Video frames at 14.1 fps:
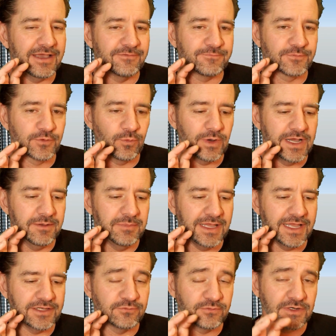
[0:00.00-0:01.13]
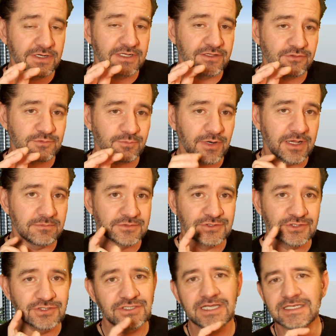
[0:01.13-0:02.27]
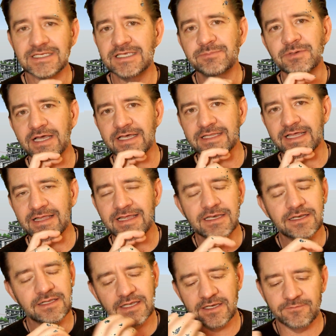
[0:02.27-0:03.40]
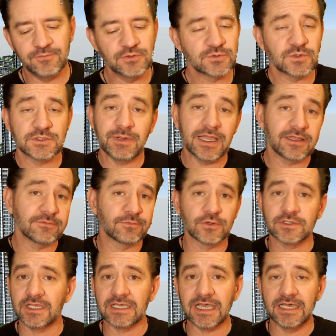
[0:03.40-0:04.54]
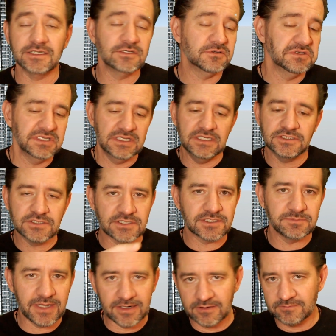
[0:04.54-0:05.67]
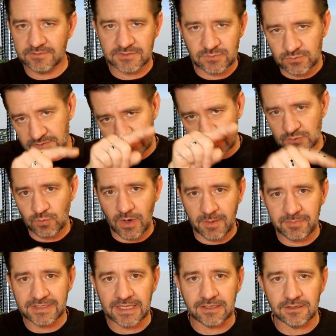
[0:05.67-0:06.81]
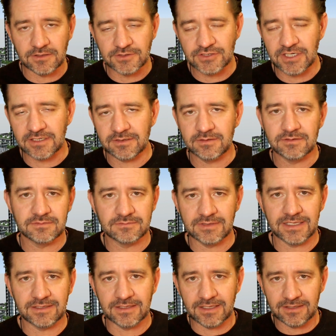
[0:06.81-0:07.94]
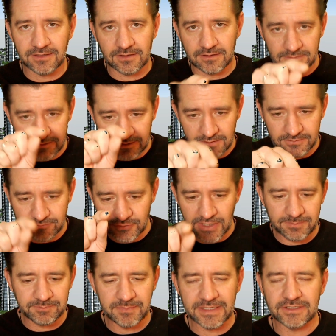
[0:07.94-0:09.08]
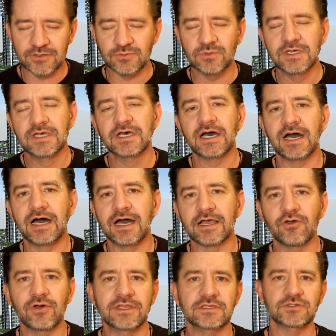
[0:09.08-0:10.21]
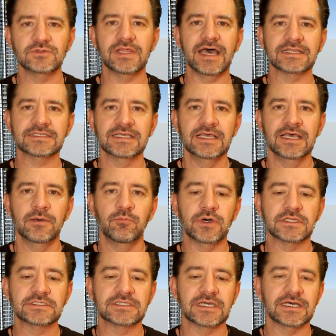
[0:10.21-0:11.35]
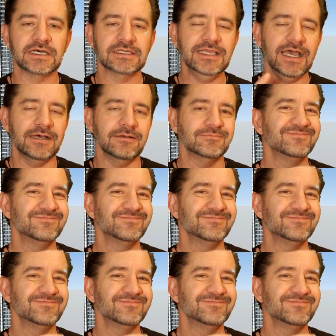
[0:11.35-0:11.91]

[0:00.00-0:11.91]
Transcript: for web and you've run into those problems, just check, keep an eye on that. And again, if you switch back and forth like I do, it's just a matter of swapping that little check, that, that little little drop menu. Uh, go ahead and do that. But uh, yeah,